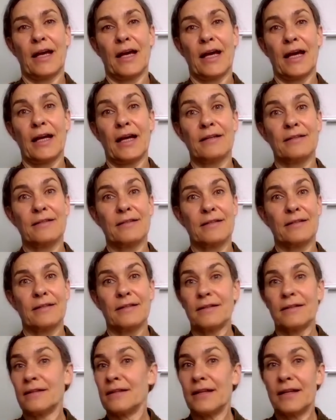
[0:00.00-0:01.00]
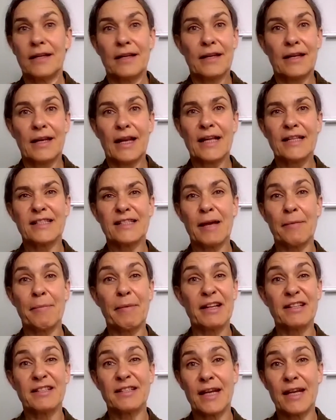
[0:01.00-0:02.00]
And let's get
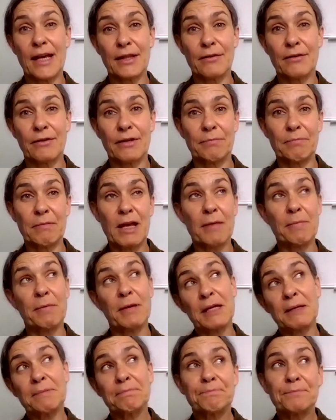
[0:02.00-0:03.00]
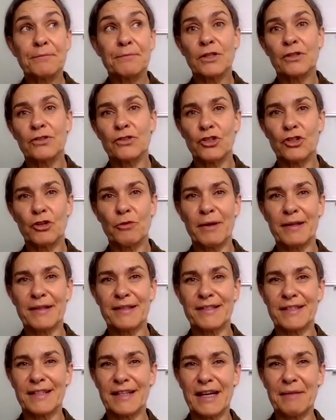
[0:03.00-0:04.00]
back together in maybe 2
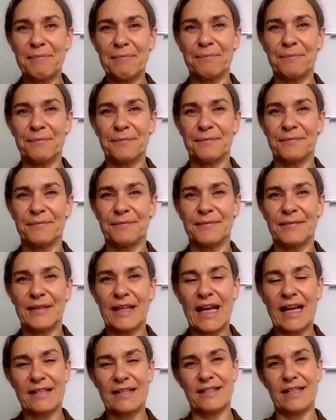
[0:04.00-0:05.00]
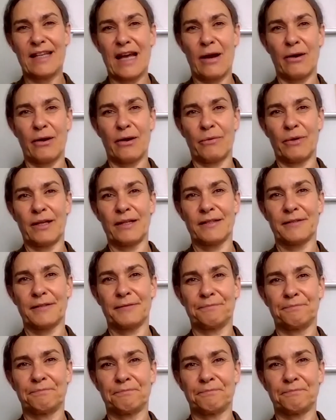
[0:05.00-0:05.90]
months' time and see how it went.